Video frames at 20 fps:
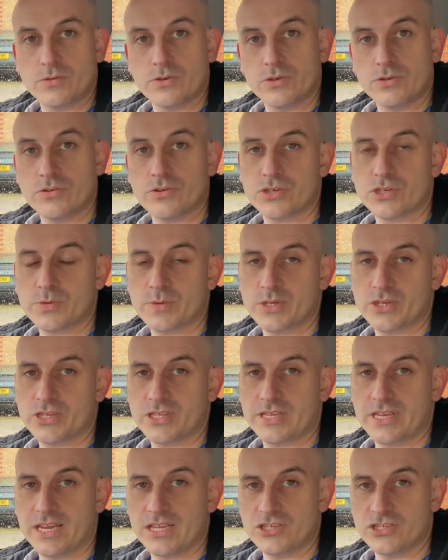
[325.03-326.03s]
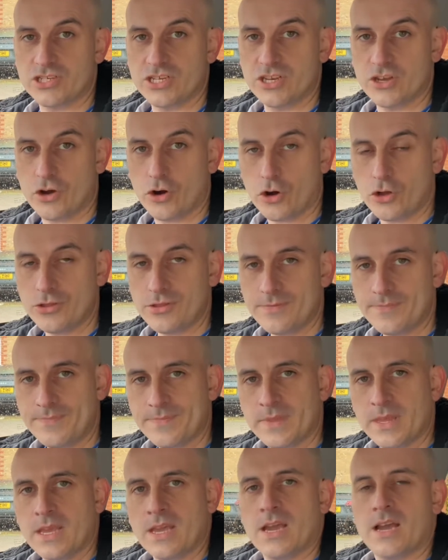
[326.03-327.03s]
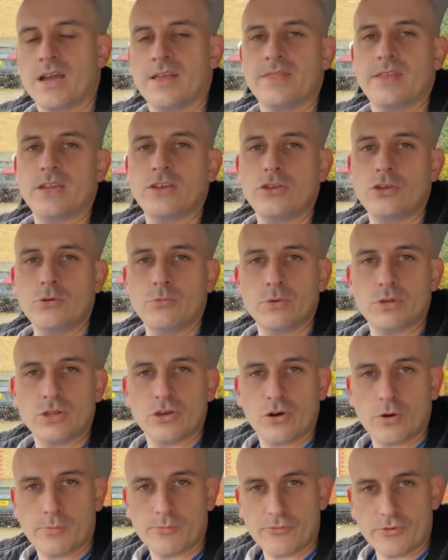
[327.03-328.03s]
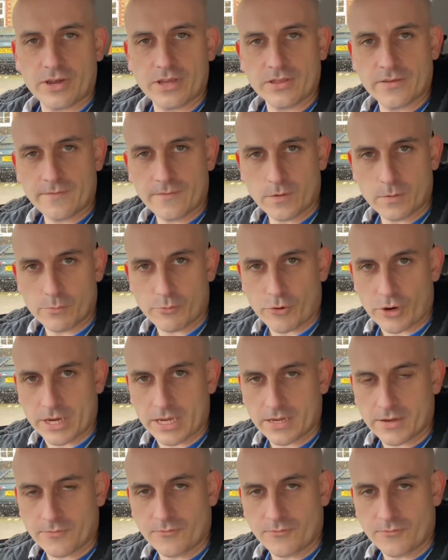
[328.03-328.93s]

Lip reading: Do not switch the engine on, and then you would operate the foot brake.